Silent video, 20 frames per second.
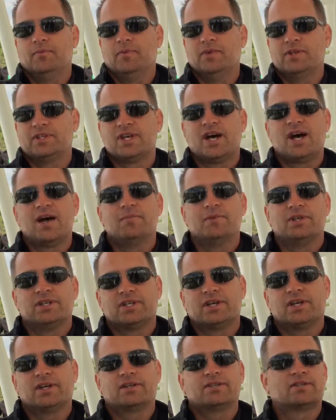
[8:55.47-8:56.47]
The time it
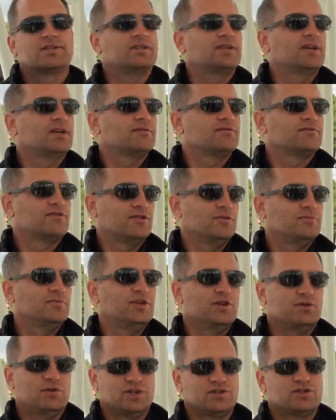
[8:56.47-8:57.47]
takes to get from
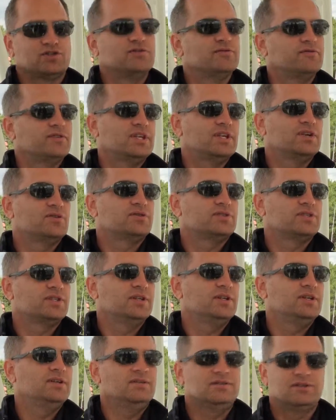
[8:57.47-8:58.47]
the original
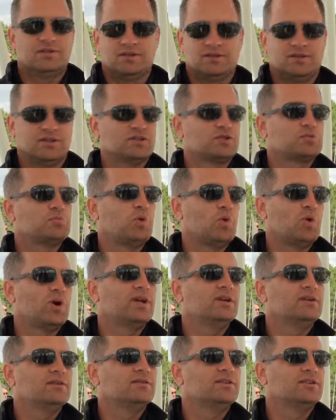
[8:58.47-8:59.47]
VOC to this
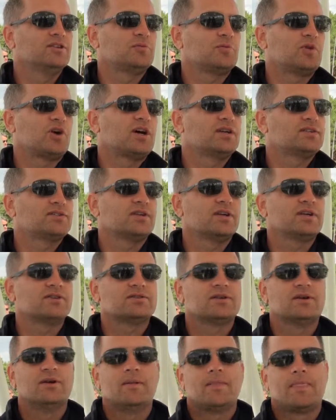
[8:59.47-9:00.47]
point in the
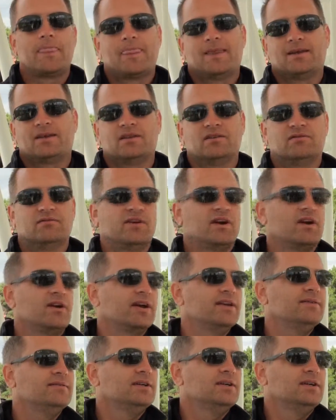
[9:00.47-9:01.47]
process can
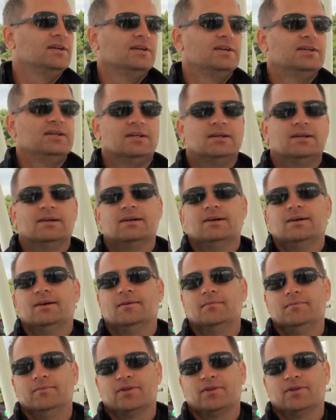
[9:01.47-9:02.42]
vary. The